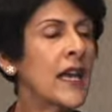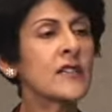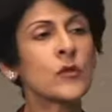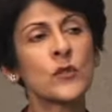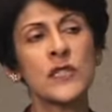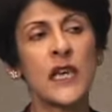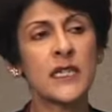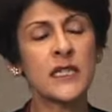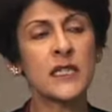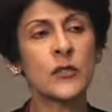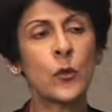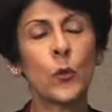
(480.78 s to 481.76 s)

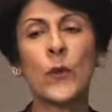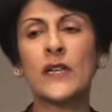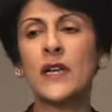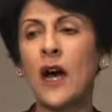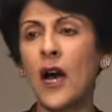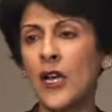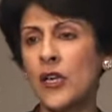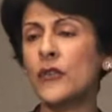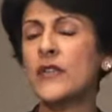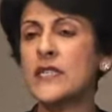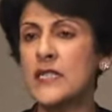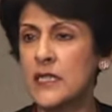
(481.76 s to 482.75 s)
associated with higher
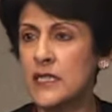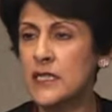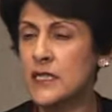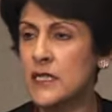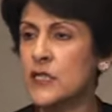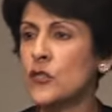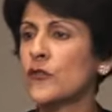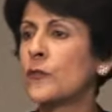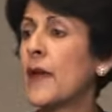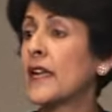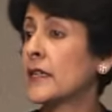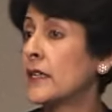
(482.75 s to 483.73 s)
incidences of
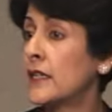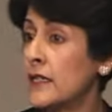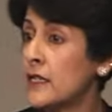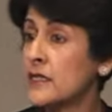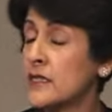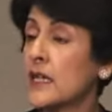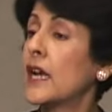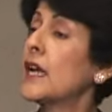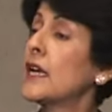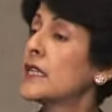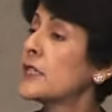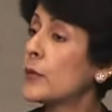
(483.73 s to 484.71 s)
mental illness.
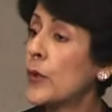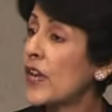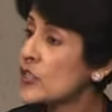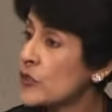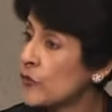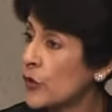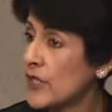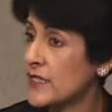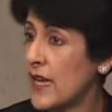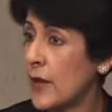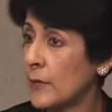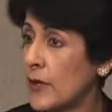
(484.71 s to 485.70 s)
Depression, for
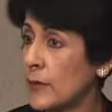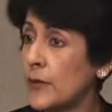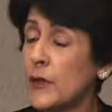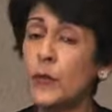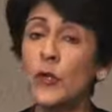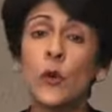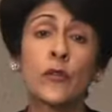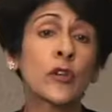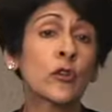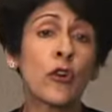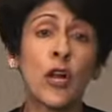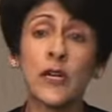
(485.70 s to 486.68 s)
example, people who are in
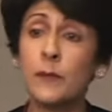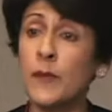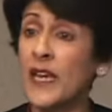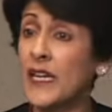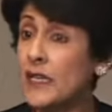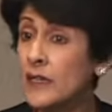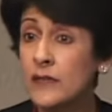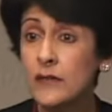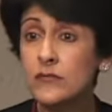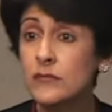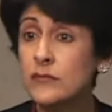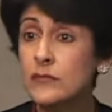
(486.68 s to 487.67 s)
chronic pain
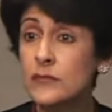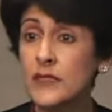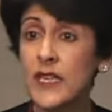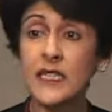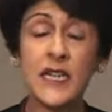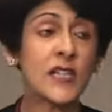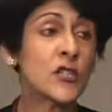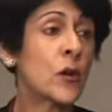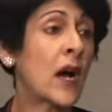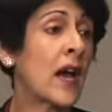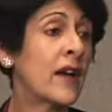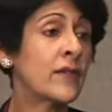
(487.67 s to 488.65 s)
they tend to
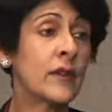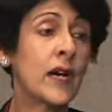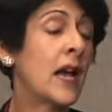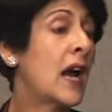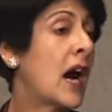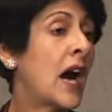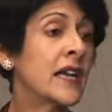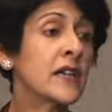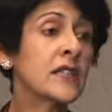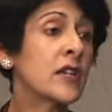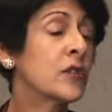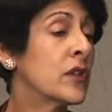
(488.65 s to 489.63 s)
have higher
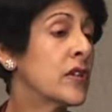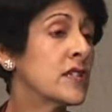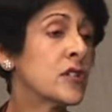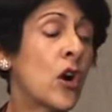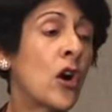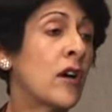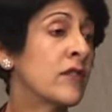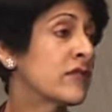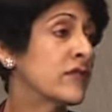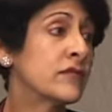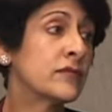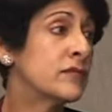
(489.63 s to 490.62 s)
degrees of
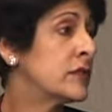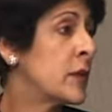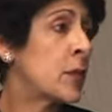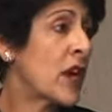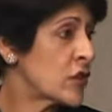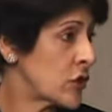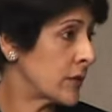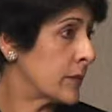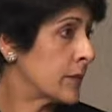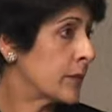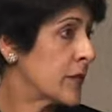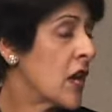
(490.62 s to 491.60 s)
depression.
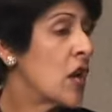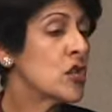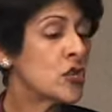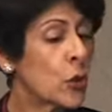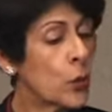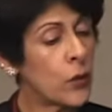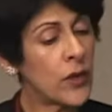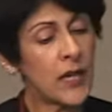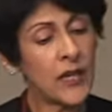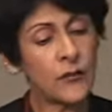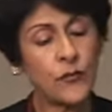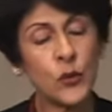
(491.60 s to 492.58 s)
So
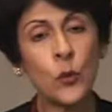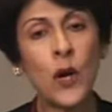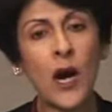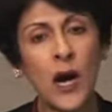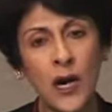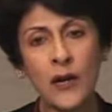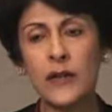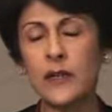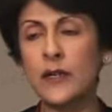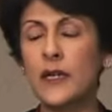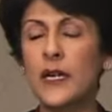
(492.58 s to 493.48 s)
if you are